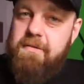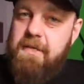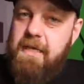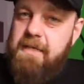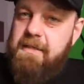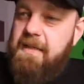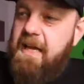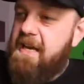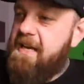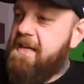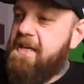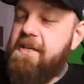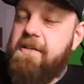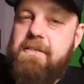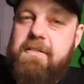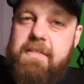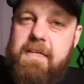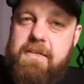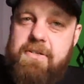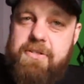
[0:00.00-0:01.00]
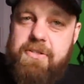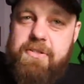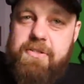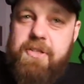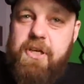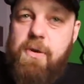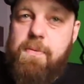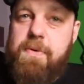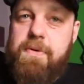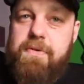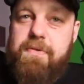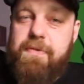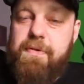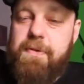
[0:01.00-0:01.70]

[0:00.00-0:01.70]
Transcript: and letting your intentions come into